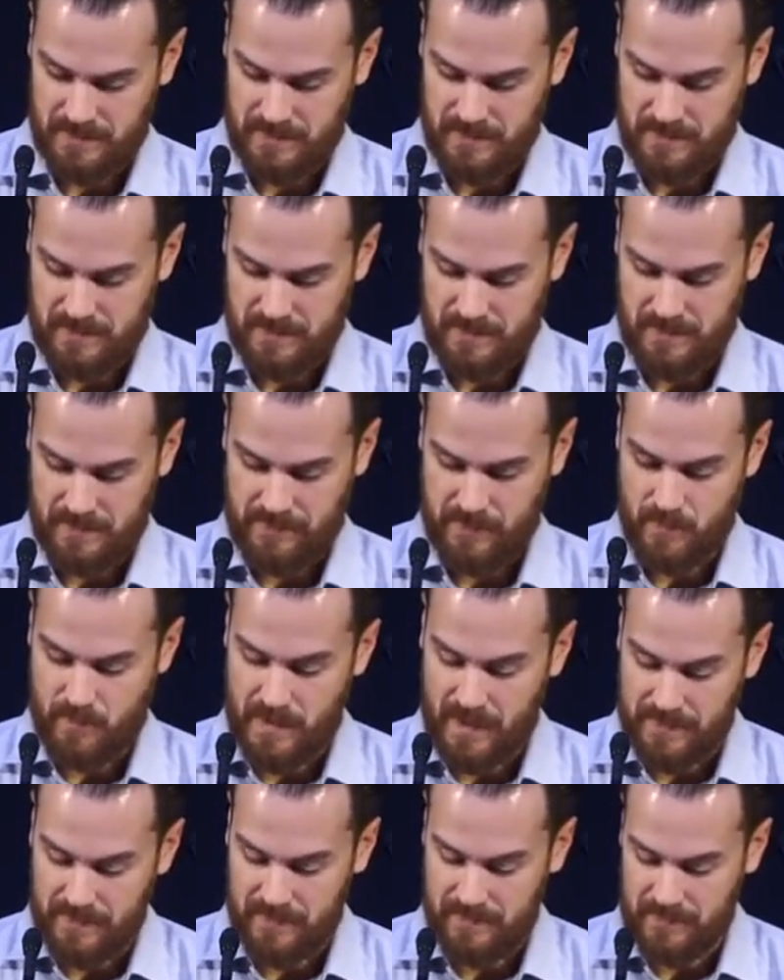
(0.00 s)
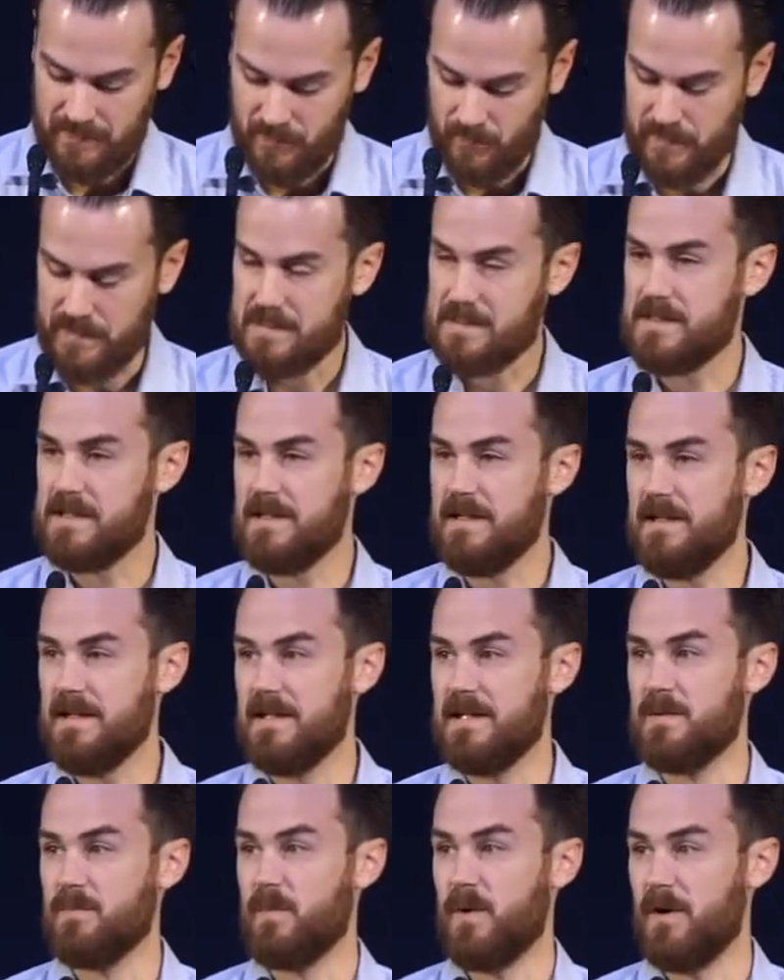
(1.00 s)
uh, the method that we see
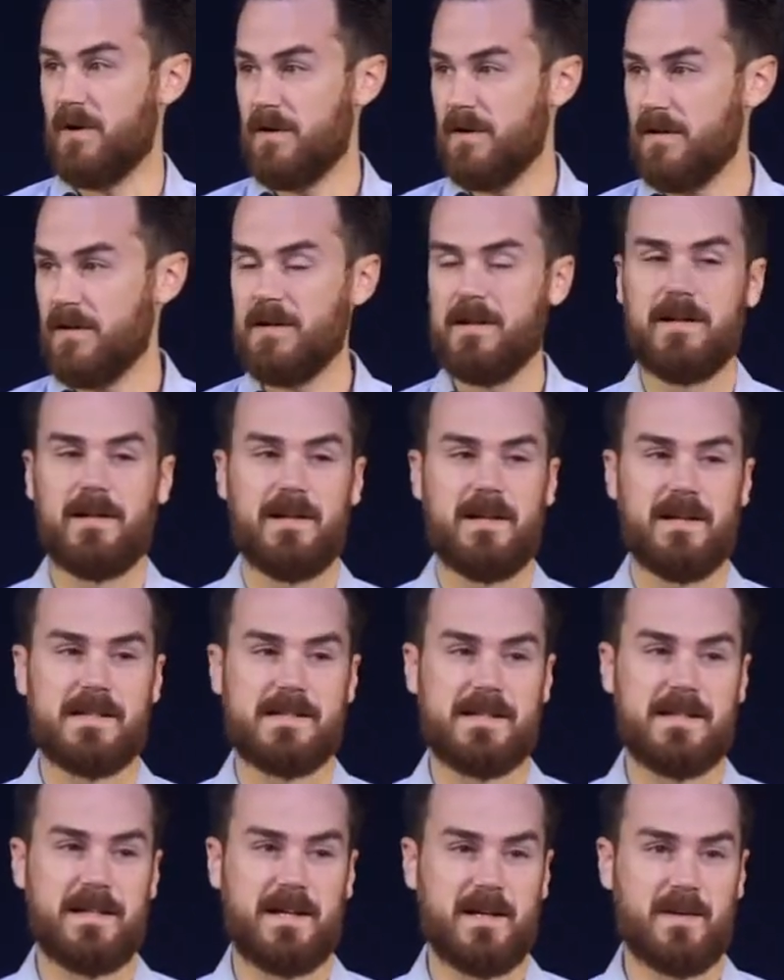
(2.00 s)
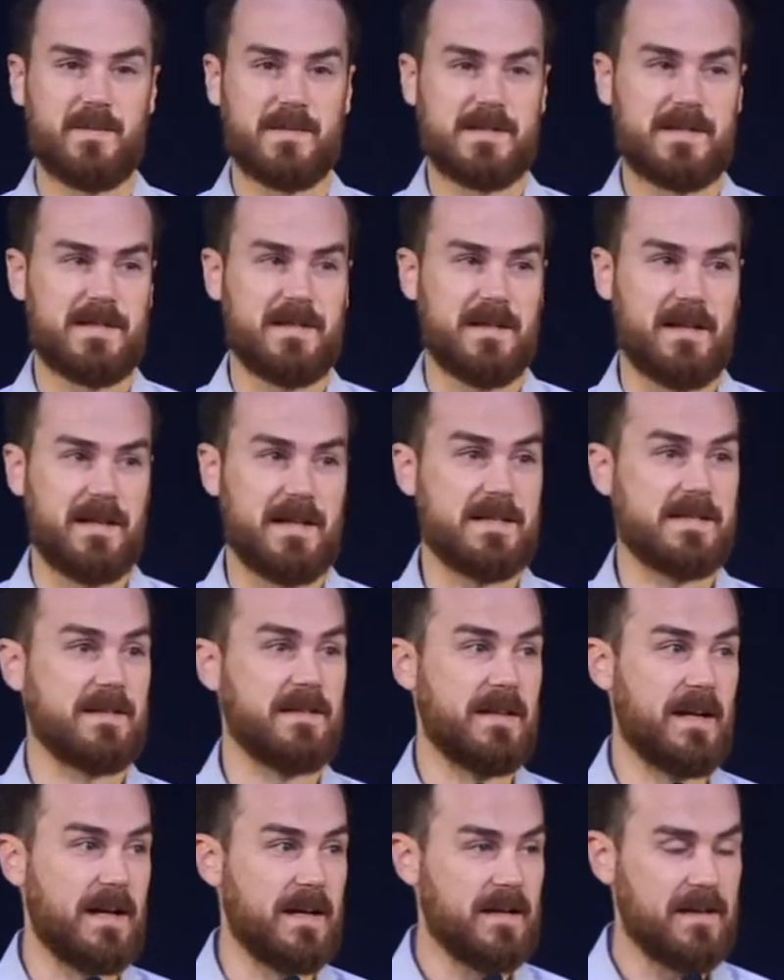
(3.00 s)
in Paul as he comes to
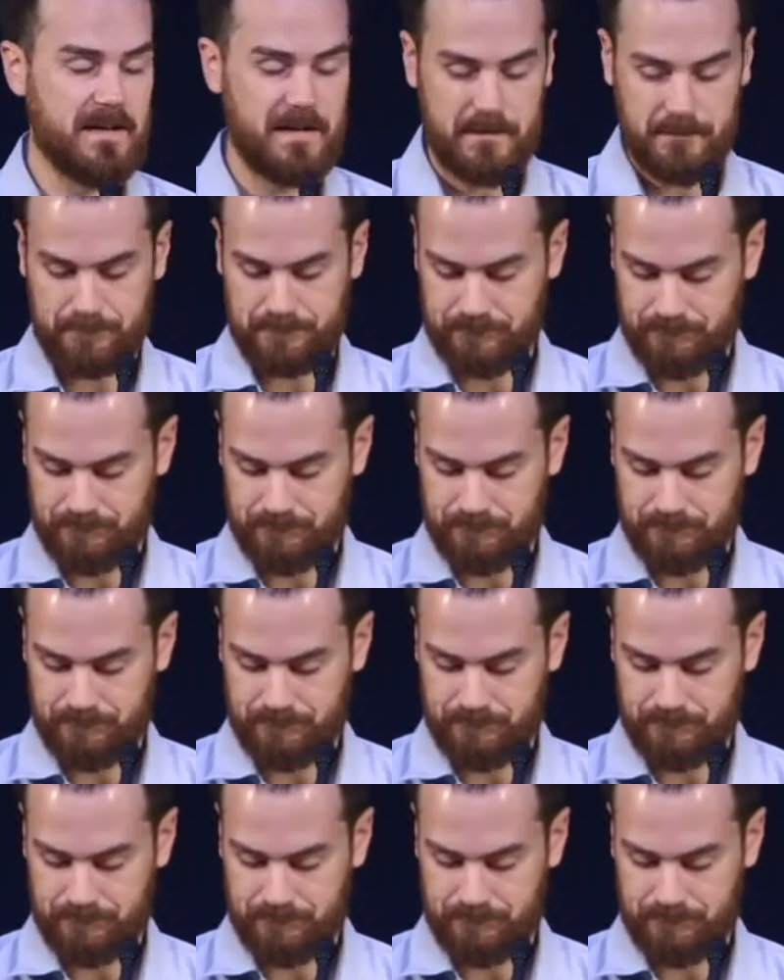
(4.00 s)
Thessalonica.